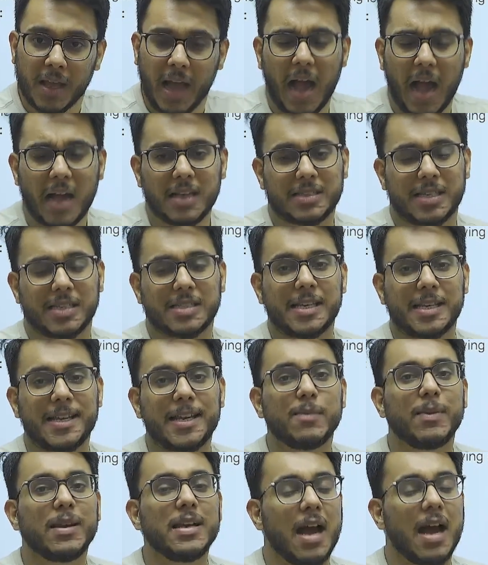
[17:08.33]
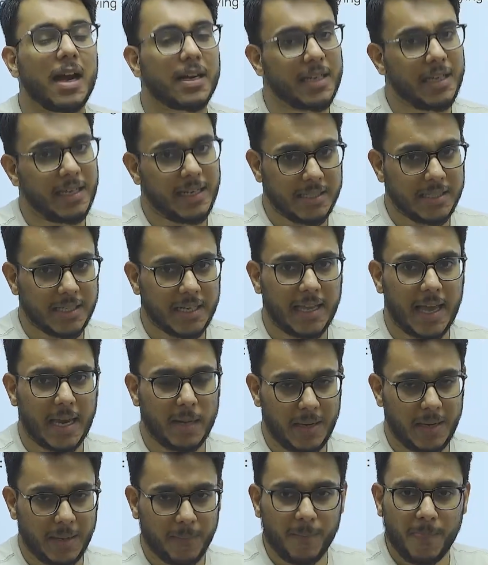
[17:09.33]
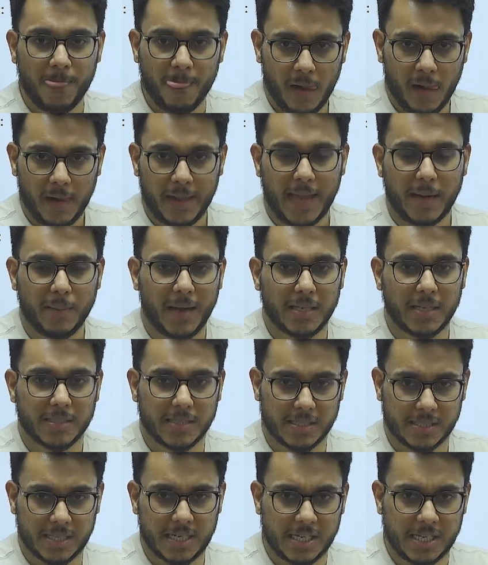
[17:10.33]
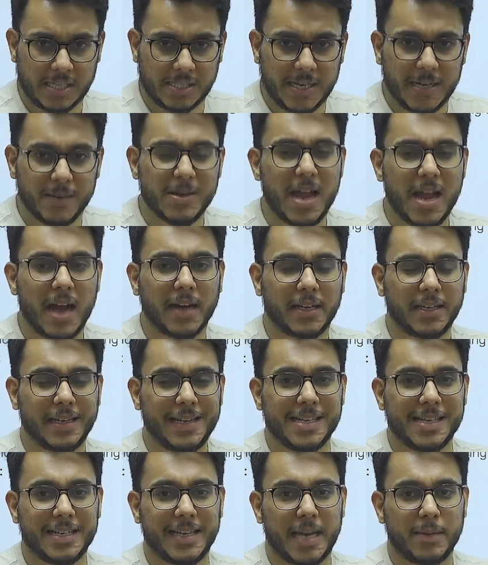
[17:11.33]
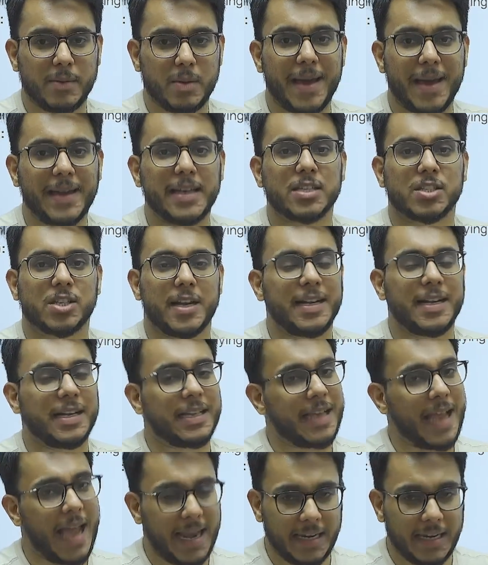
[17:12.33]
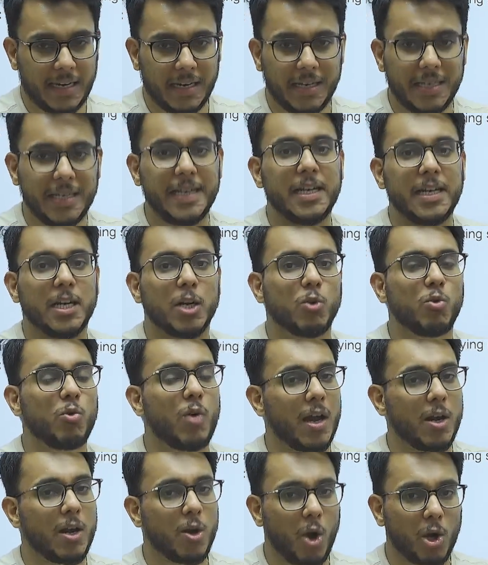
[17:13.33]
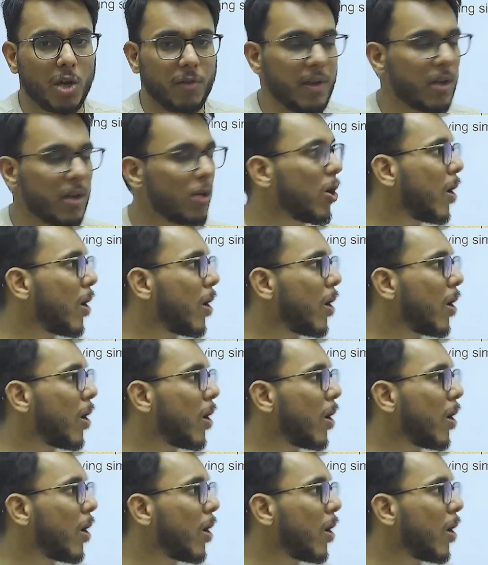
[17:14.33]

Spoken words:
sustainably Arctic region sustainably Arctic region can be managed, it can lead to a lot of economic